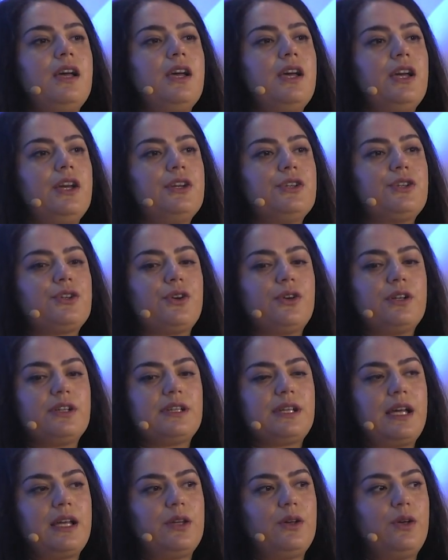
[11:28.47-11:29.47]
ensures
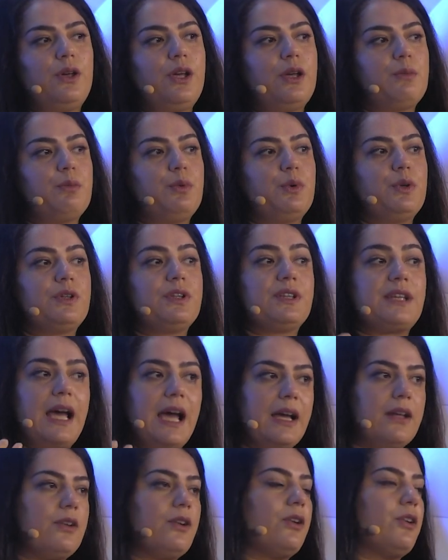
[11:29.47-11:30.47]
that you can put
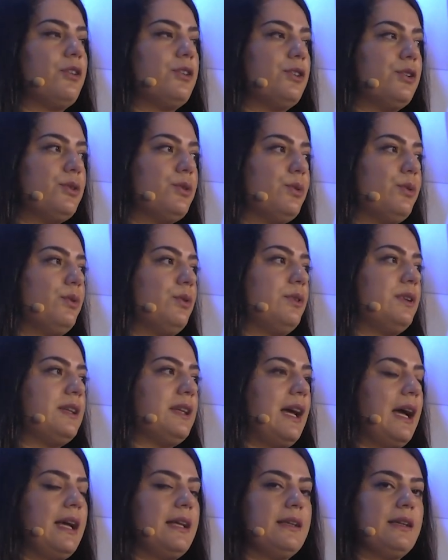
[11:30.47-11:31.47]
standards, tools
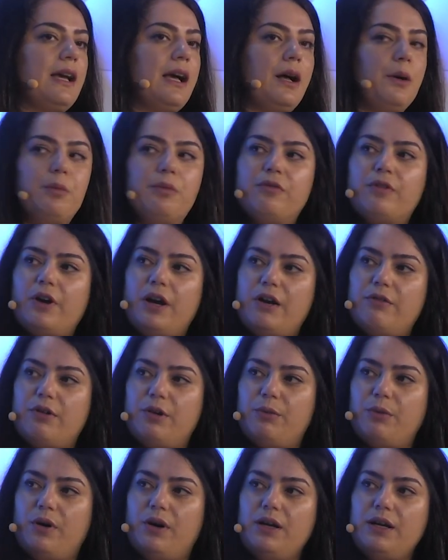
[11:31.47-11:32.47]
that help for
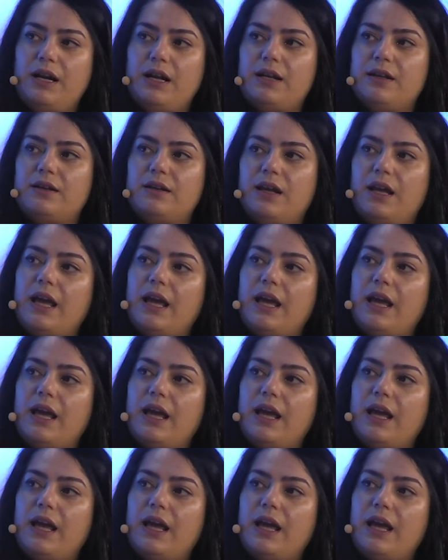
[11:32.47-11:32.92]
everyone and